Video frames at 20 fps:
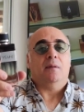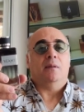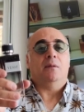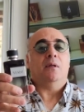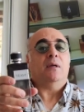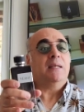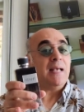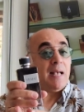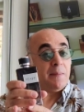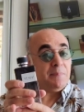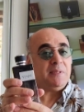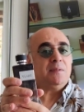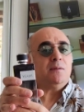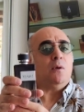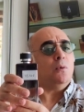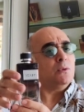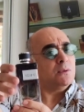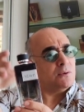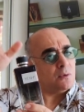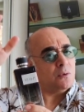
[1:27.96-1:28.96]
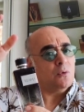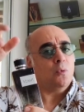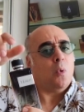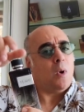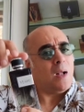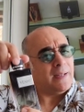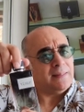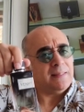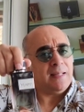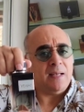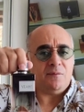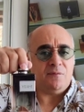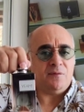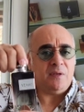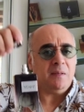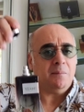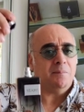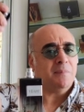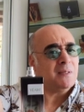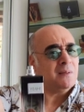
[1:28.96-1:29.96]
The cap is also quite
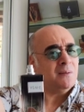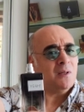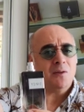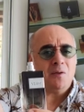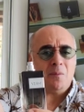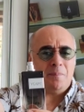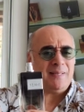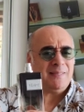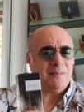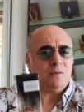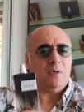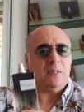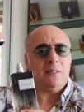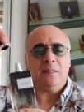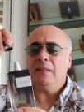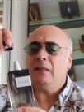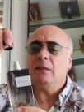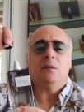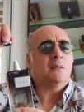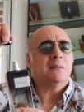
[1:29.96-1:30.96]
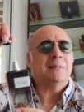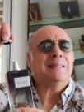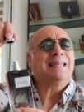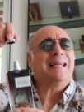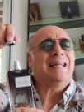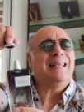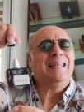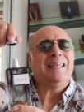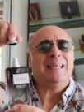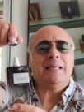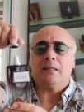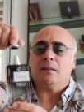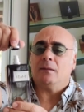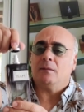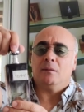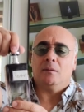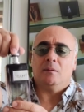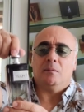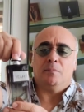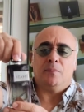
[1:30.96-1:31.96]
heavy, but not the best quality. It doesn't click
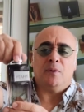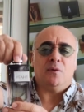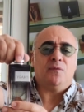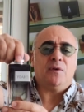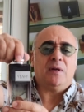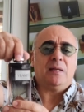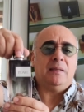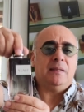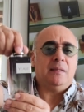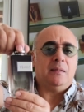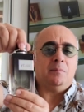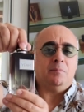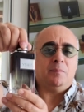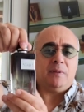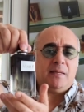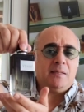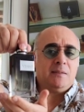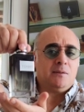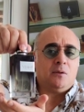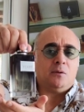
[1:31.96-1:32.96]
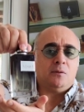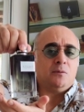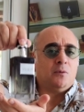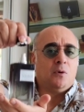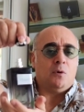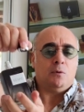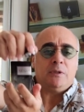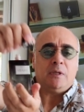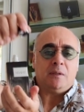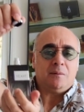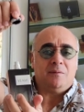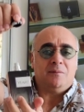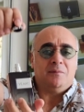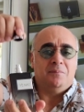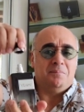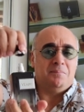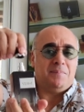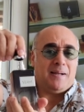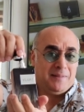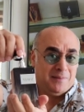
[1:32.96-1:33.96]
perfectly in place. Don't hold
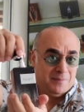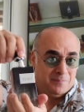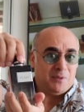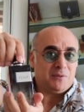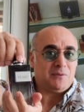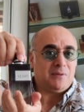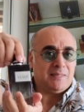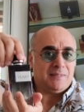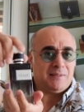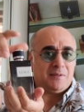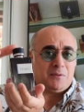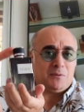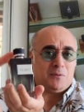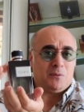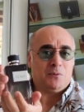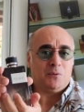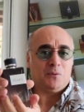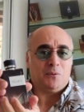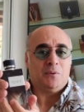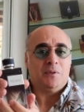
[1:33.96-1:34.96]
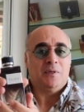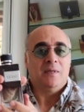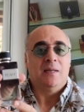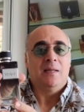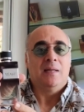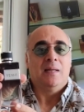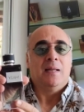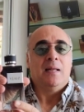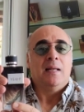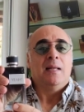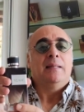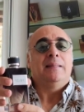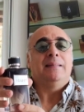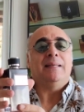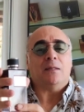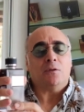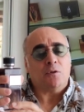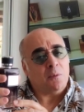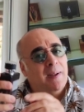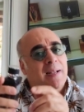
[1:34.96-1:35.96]
it by the bottle, as I told you.
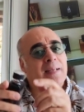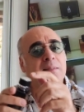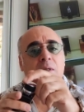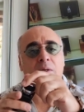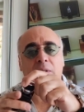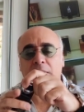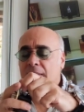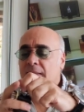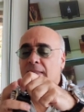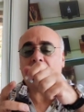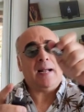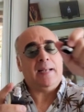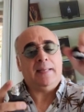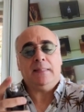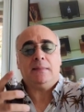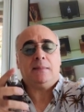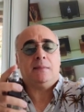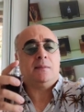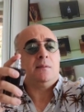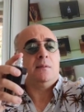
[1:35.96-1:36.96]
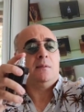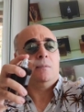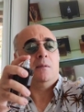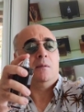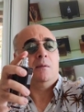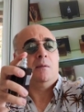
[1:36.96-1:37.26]
The atomizer is nice.